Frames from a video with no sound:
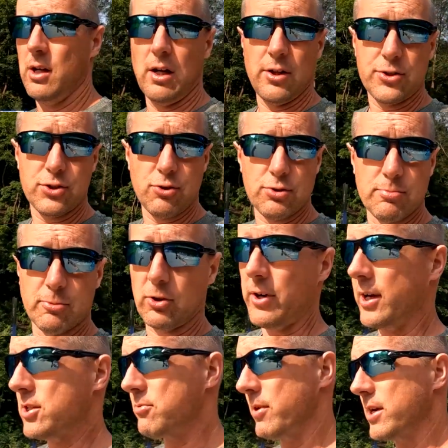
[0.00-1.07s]
I'll show some
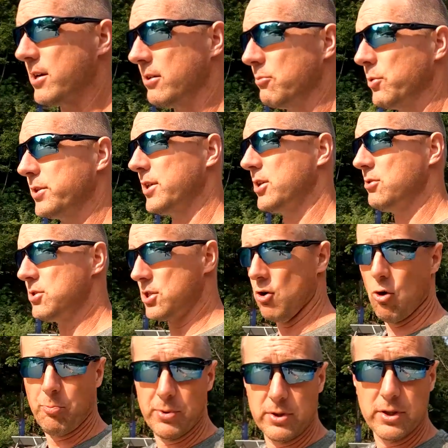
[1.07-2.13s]
cranks right here of what they use to
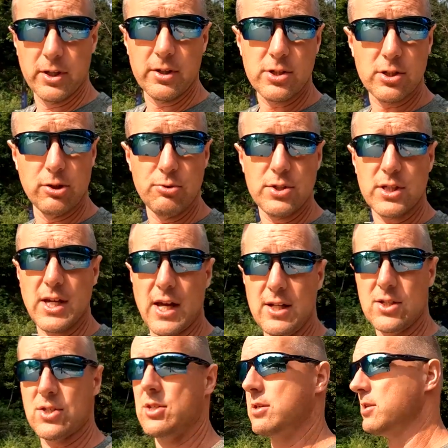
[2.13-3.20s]
open the sluice
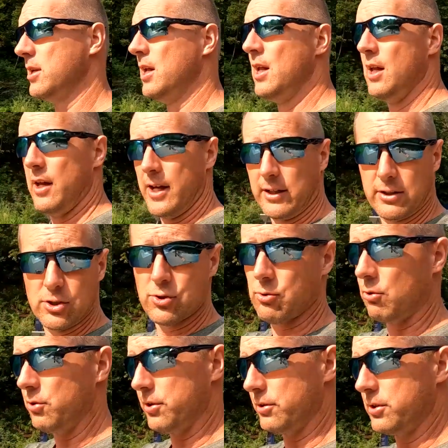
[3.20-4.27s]
gates and
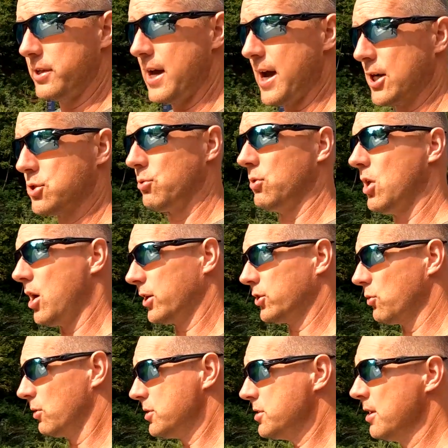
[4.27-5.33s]
control the actual lock
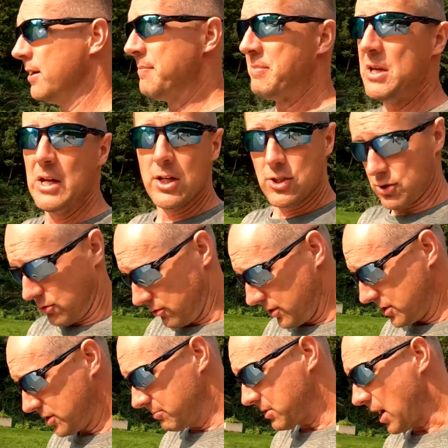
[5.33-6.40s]
doors. So
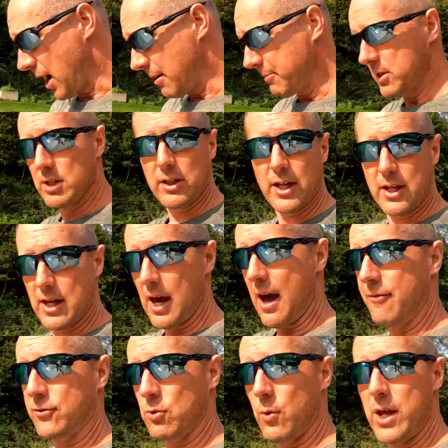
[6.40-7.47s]
there is some time and delay you
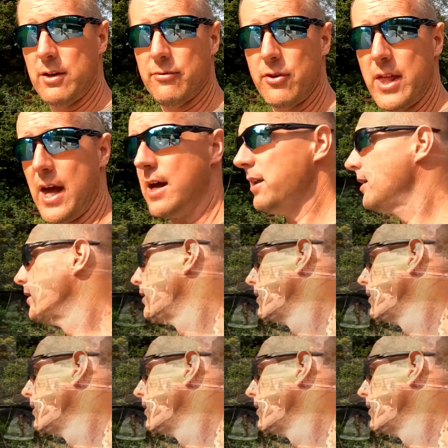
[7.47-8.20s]
have to wait for that.